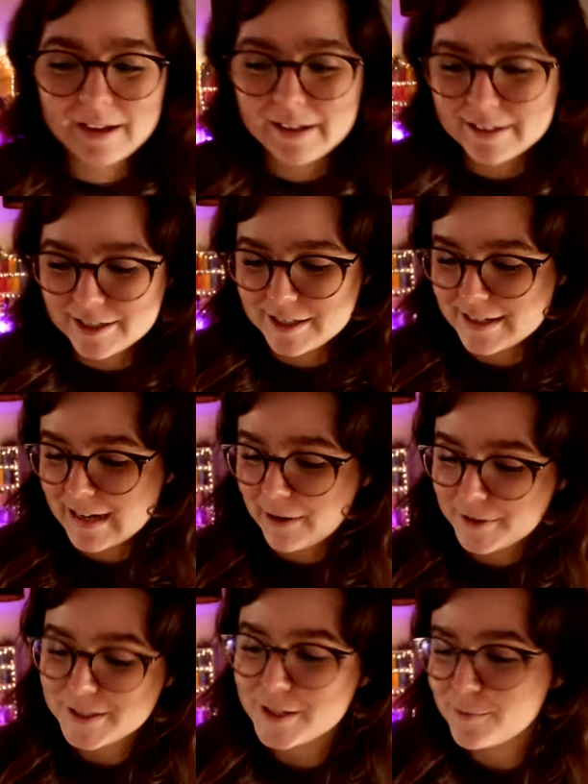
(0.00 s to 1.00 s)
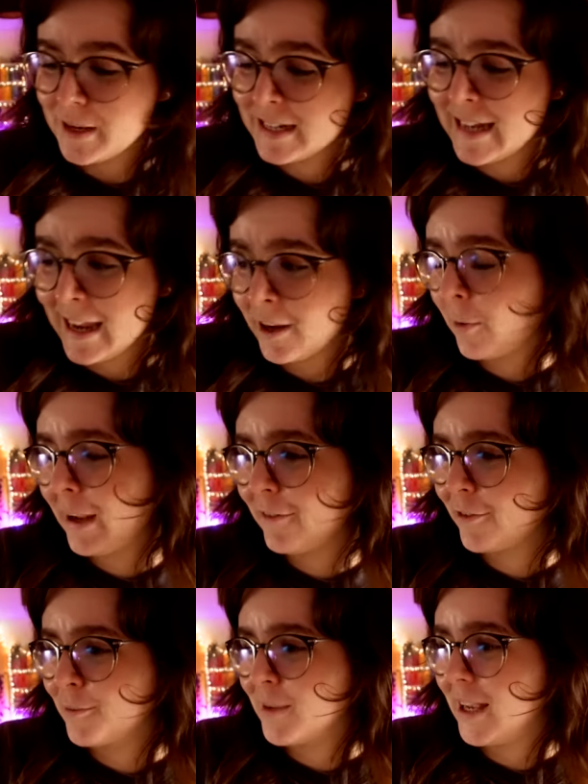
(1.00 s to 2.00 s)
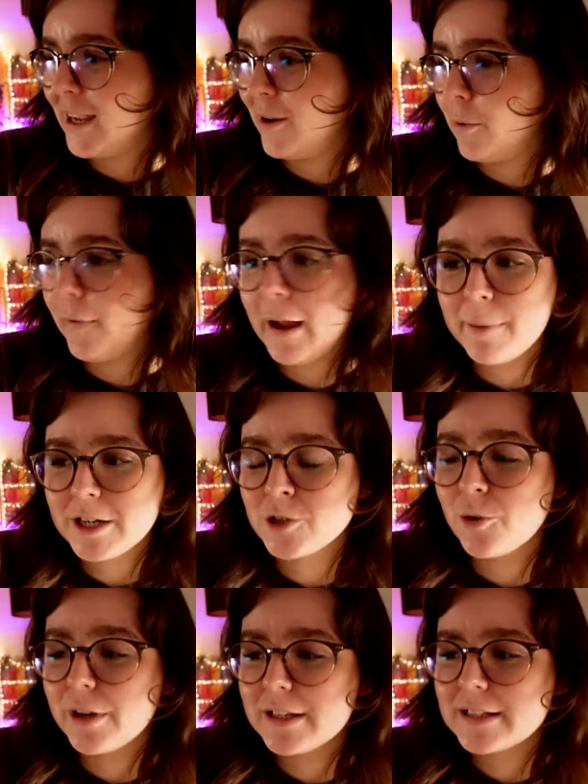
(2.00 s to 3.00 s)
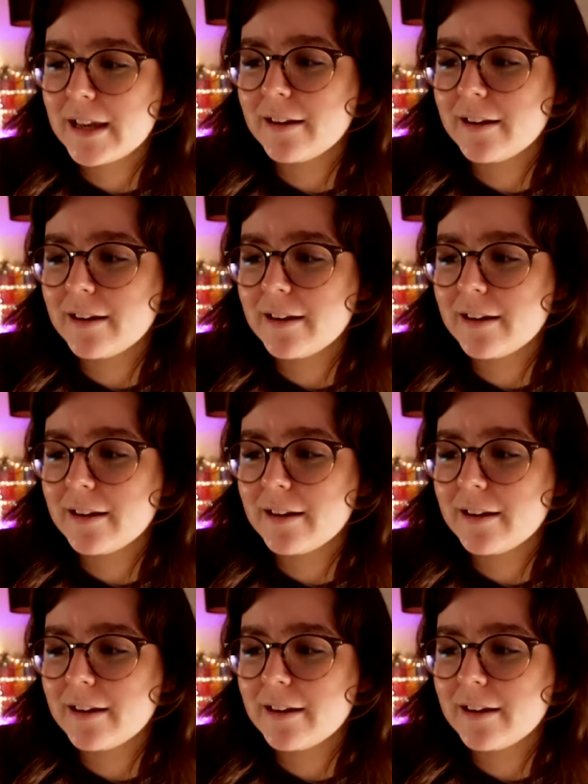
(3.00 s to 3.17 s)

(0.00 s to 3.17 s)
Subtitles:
and just now it's just been taken away from me without my choice,